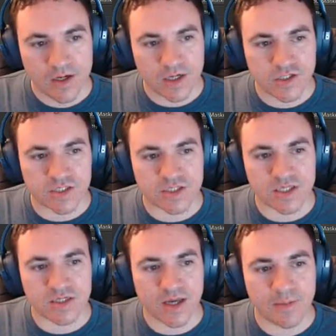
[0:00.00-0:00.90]
adjust
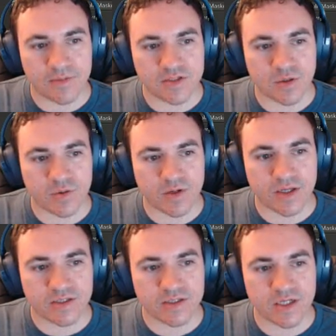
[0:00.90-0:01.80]
the depth so it
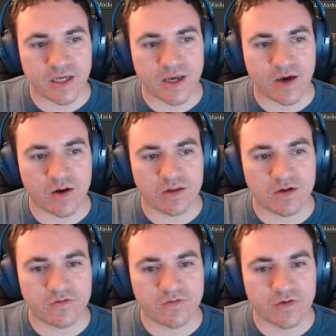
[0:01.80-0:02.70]
is sticking out a
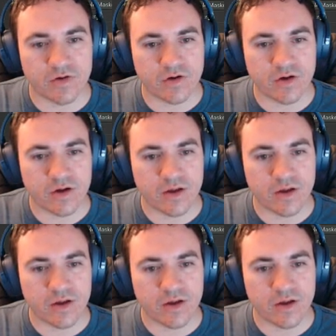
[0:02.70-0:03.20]
little further.